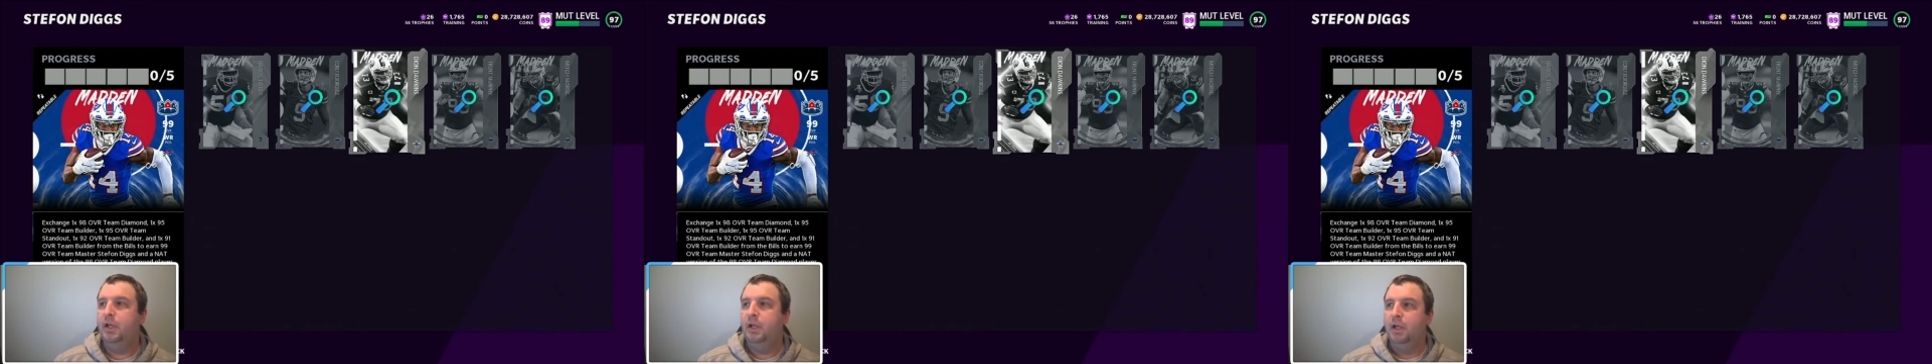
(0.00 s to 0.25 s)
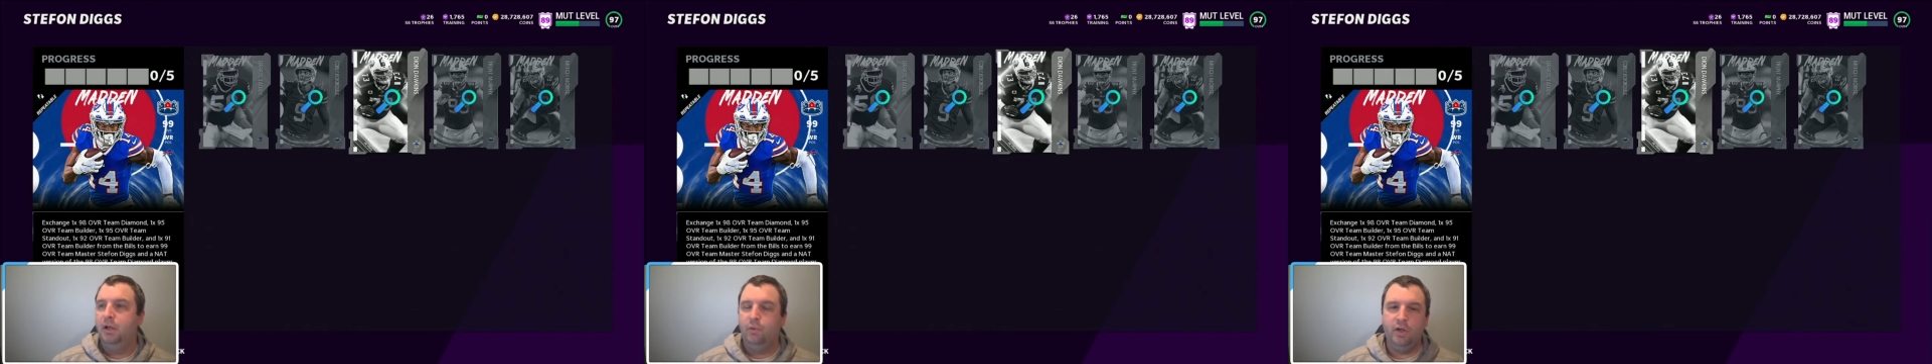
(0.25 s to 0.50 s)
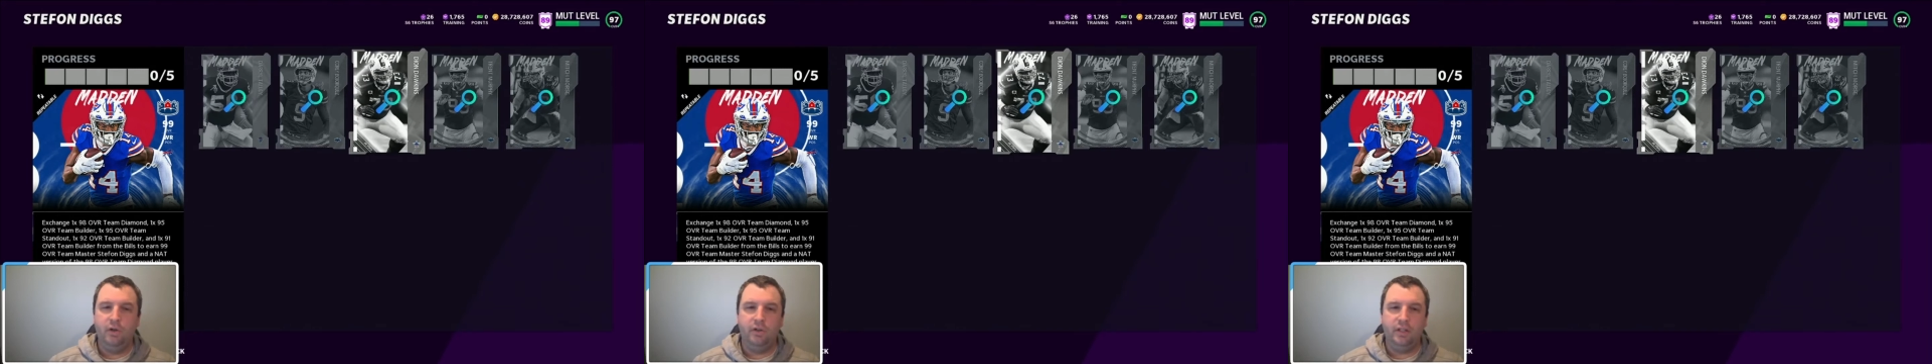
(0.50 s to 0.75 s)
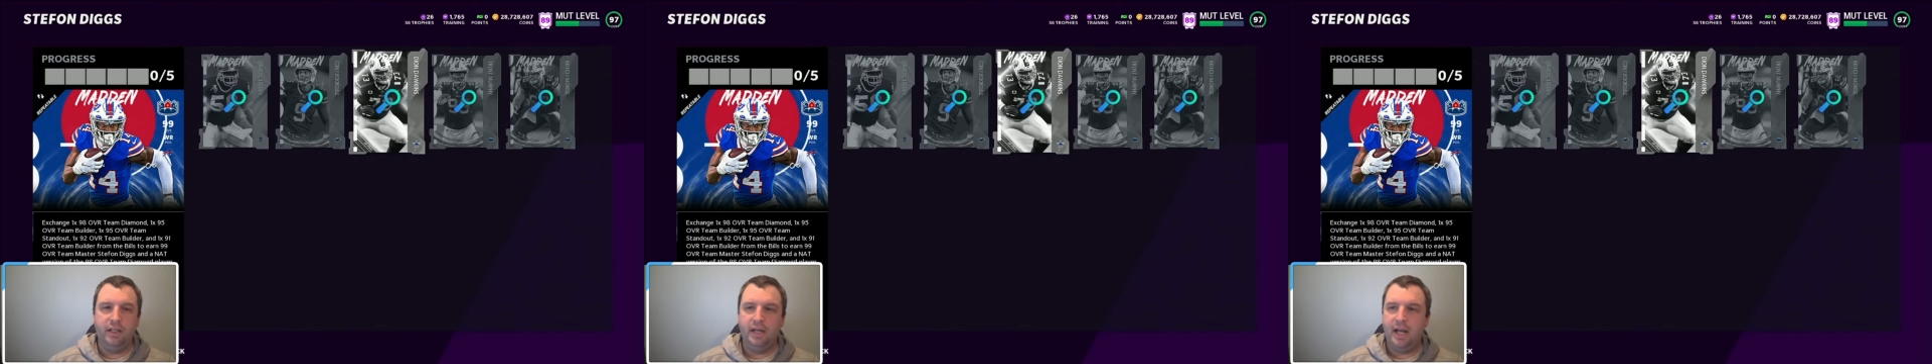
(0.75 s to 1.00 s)
we'd only
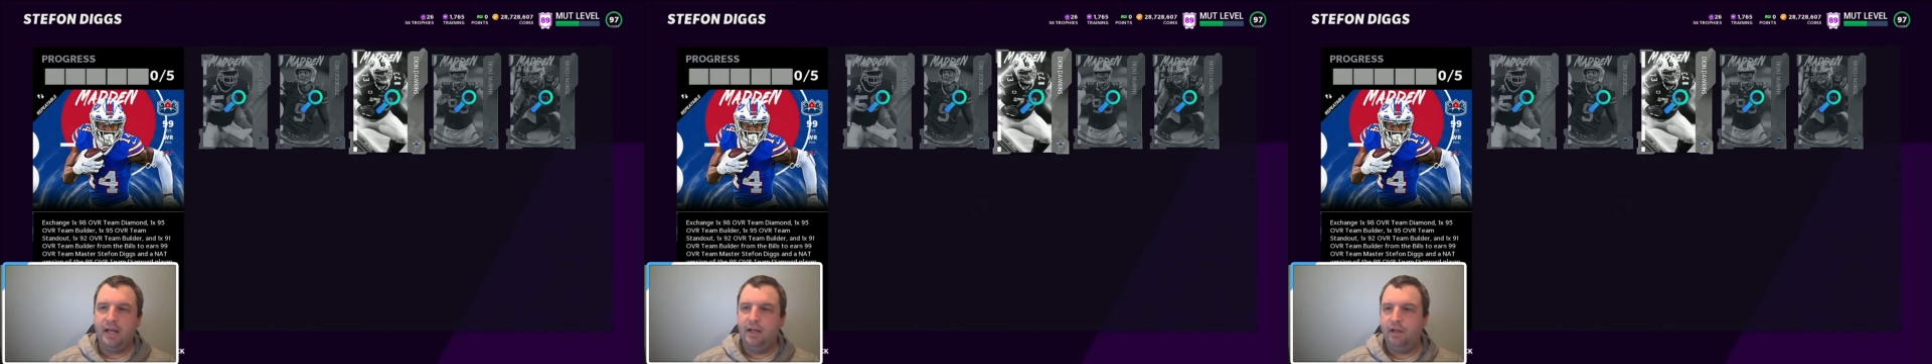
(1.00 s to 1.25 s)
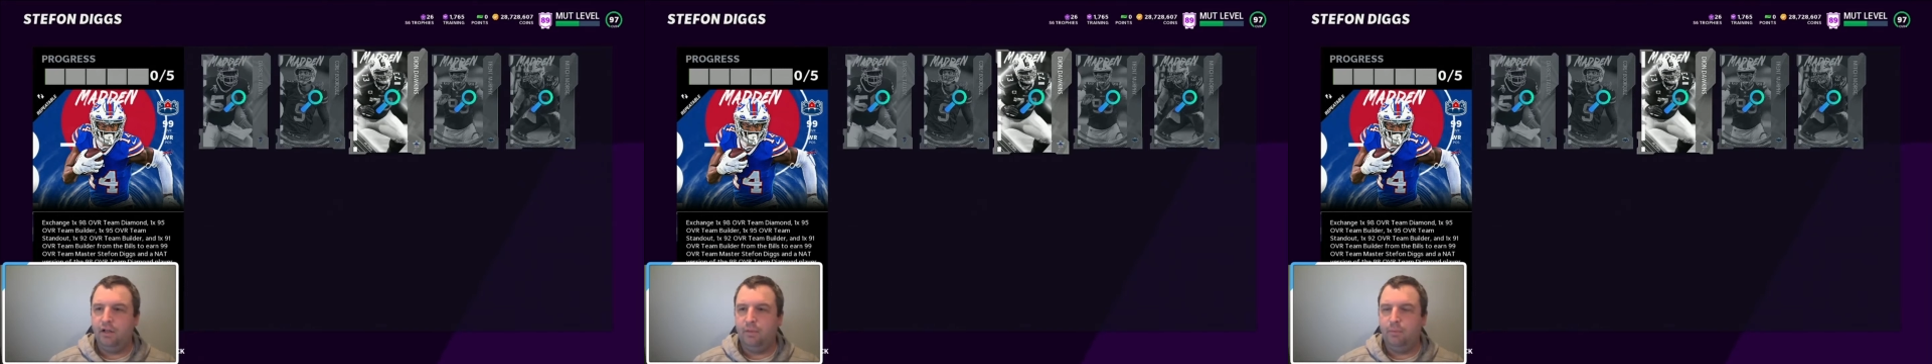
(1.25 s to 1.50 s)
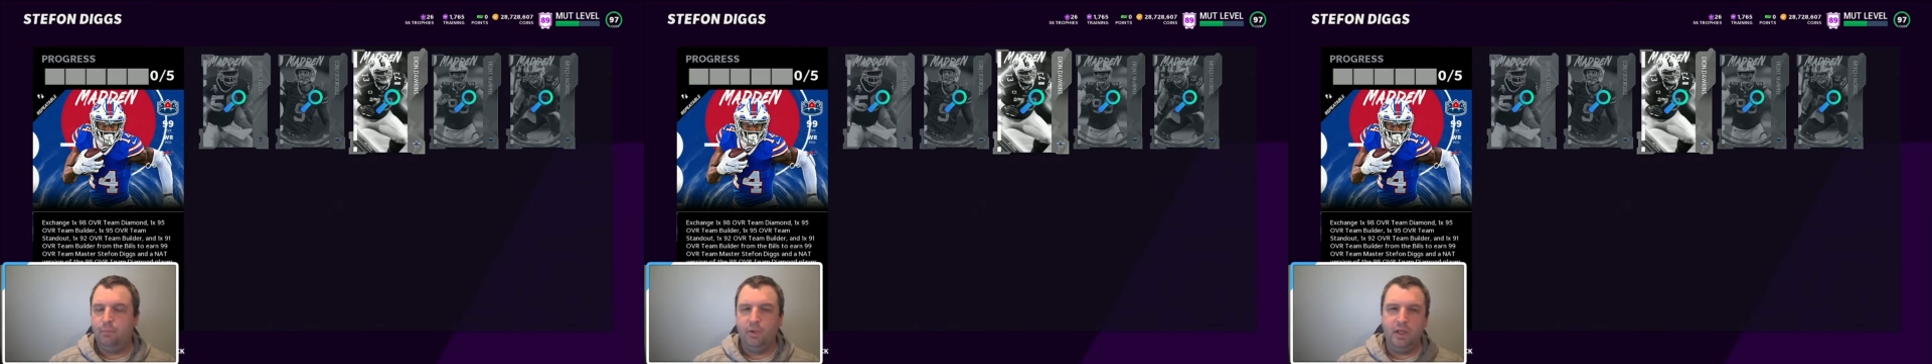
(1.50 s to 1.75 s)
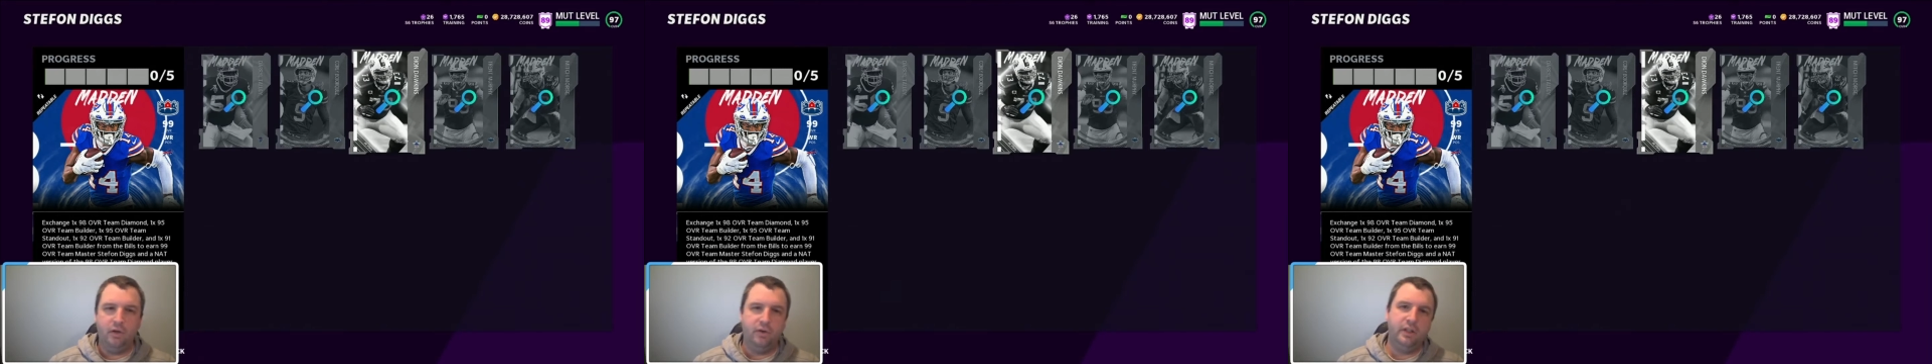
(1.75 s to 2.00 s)
get 900.
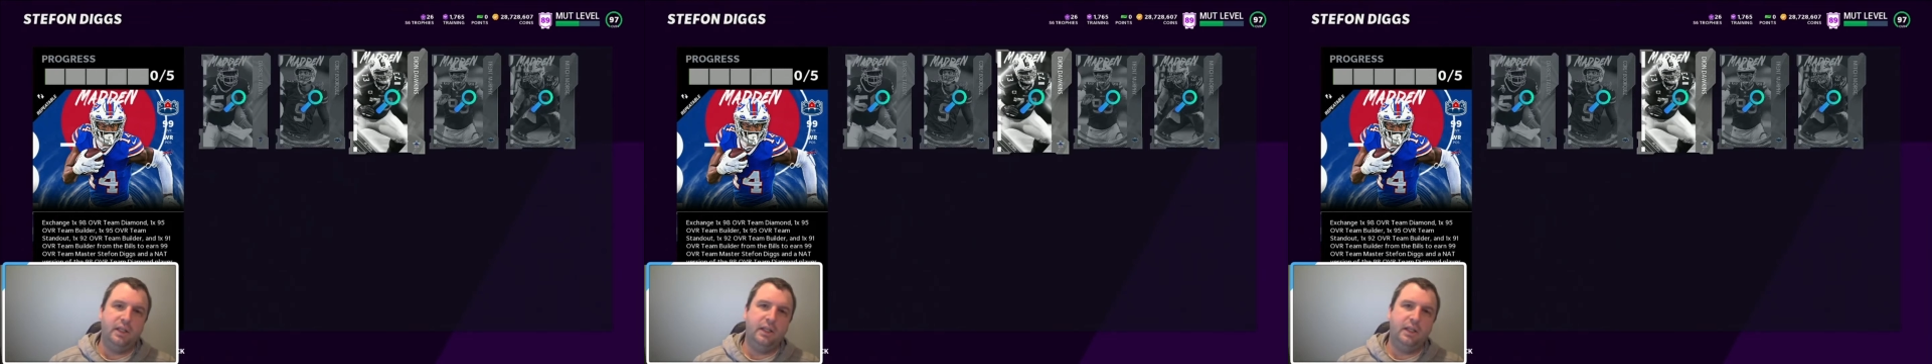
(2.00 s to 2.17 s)
We'd only